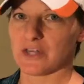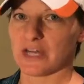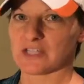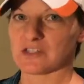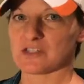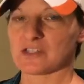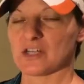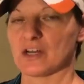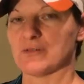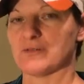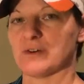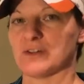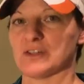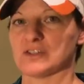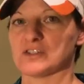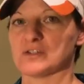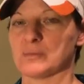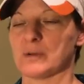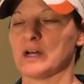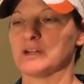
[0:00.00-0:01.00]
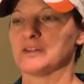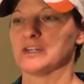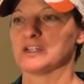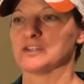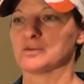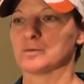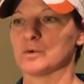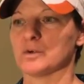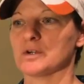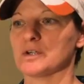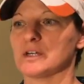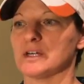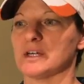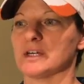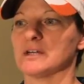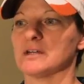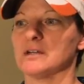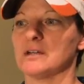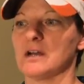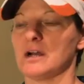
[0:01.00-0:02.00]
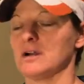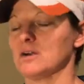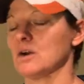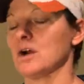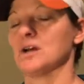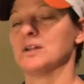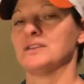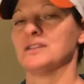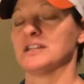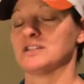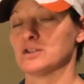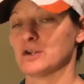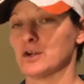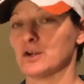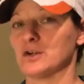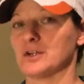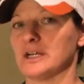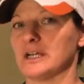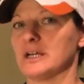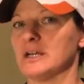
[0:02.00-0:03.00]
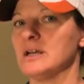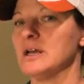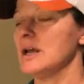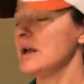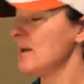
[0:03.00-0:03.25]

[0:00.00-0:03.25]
that stuff on the spot that's working or that's hurting.